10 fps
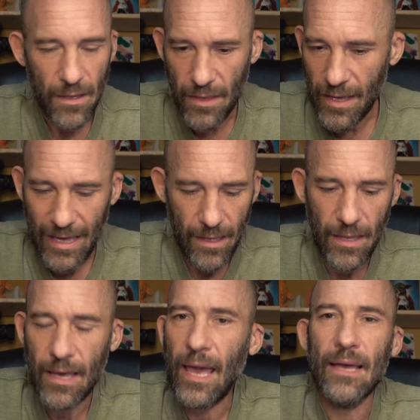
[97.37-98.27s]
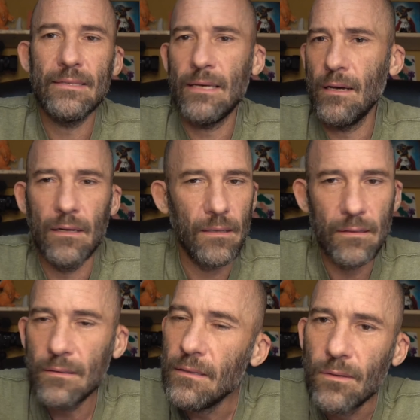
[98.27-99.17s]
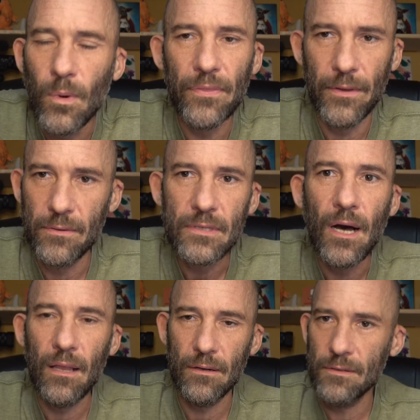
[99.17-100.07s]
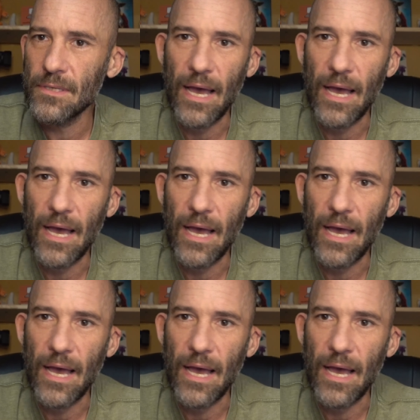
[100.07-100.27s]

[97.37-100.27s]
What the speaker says: they can't tell what those colors